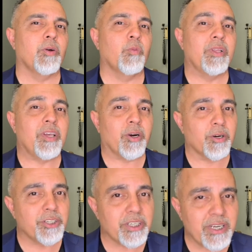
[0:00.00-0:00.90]
with her
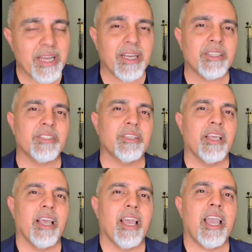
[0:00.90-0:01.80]
genetics
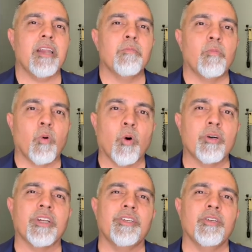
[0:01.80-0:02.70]
and more
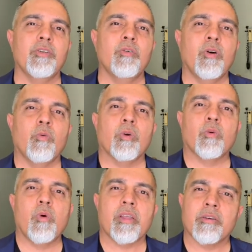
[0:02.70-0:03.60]
to do with
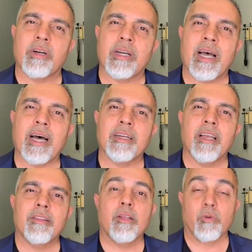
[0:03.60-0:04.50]
whether or not
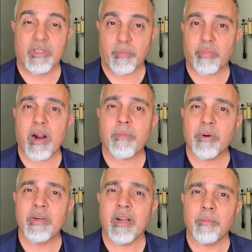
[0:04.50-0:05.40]
there was a
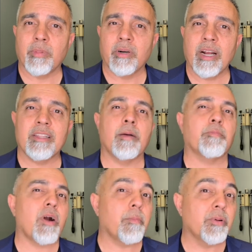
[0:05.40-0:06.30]
proper number and the
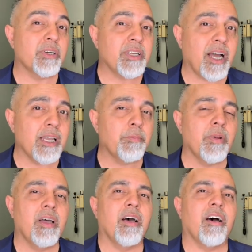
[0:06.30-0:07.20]
proper type
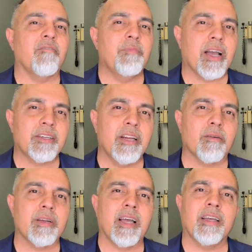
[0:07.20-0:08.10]
of
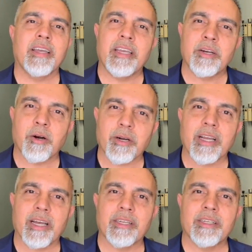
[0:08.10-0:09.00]
bacteria in her
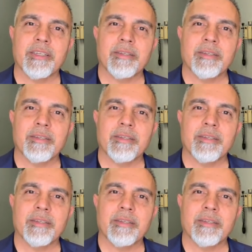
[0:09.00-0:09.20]
gut.